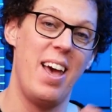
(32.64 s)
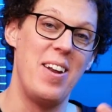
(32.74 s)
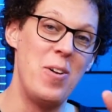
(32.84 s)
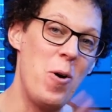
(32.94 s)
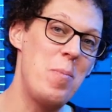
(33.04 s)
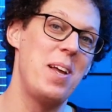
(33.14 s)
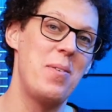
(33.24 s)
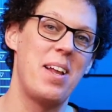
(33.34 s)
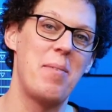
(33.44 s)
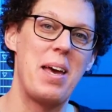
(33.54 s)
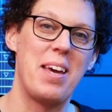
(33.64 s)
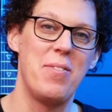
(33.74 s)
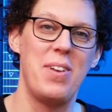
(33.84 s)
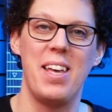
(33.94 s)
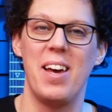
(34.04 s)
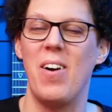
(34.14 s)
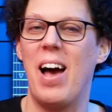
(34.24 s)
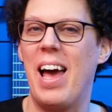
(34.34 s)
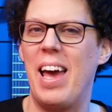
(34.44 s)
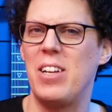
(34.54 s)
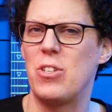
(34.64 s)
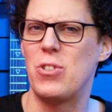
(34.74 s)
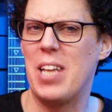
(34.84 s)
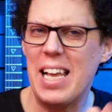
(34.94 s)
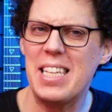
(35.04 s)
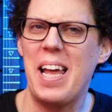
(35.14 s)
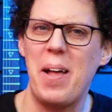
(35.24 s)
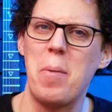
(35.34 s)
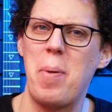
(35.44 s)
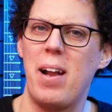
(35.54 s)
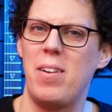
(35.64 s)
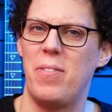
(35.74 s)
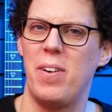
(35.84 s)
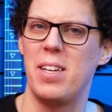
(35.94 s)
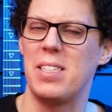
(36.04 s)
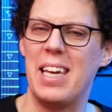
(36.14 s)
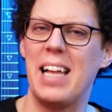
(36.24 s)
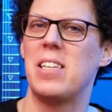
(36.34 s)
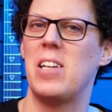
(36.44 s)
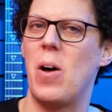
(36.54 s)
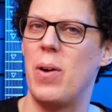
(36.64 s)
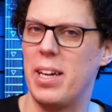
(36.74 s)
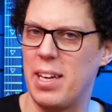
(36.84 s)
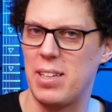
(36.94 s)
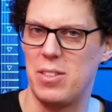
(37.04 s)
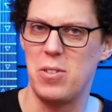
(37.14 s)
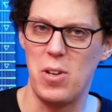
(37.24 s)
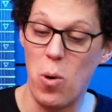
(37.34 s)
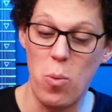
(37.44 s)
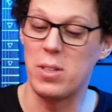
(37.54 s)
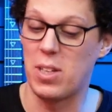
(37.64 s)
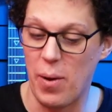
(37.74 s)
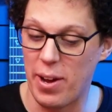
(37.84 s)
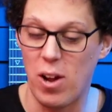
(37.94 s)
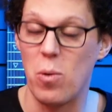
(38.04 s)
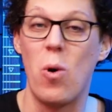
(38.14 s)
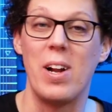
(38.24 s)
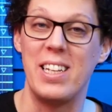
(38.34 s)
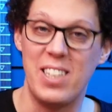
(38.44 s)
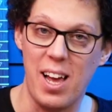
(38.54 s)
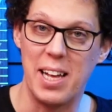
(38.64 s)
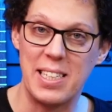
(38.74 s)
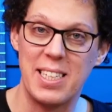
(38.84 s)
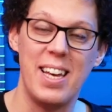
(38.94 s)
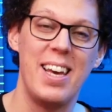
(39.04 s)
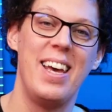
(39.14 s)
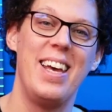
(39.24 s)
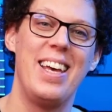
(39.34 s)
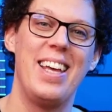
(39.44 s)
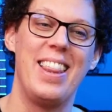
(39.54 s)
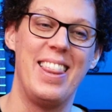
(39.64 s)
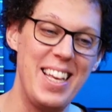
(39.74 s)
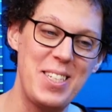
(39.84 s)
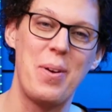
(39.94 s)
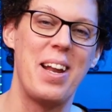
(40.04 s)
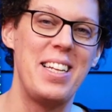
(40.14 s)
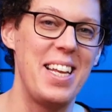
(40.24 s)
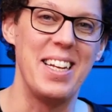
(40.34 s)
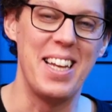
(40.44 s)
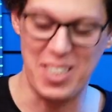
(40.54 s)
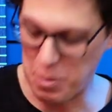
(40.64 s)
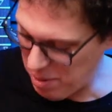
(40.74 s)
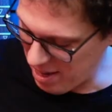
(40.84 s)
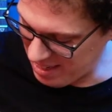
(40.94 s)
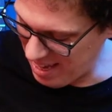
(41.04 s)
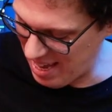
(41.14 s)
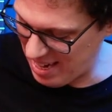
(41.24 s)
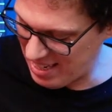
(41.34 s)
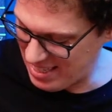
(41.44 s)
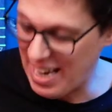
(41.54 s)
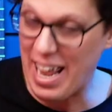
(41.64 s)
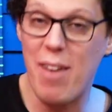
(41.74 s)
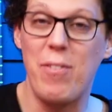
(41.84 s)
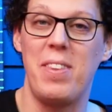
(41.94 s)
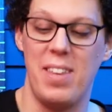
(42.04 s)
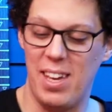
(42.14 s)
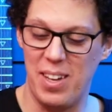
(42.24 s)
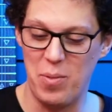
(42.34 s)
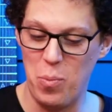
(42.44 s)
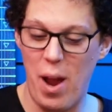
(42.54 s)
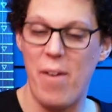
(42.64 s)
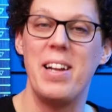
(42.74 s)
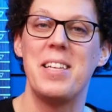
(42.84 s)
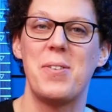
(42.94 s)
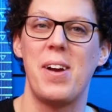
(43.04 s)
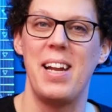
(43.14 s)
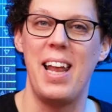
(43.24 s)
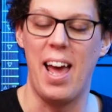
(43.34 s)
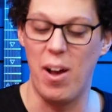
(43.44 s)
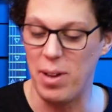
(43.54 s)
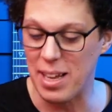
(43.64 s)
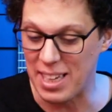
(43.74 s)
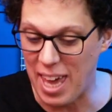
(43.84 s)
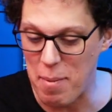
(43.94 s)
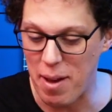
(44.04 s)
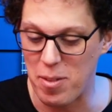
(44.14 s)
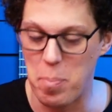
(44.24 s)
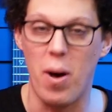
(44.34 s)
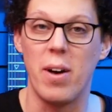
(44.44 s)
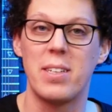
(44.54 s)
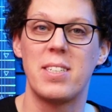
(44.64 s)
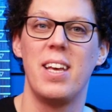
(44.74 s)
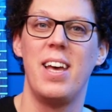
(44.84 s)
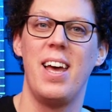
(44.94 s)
Normally when I make a video, I test out the pedal first and get to know it and get to know what's going on and what it does. This one I didn't, I just plugged it in, set everything where it is right now as it came out of the box,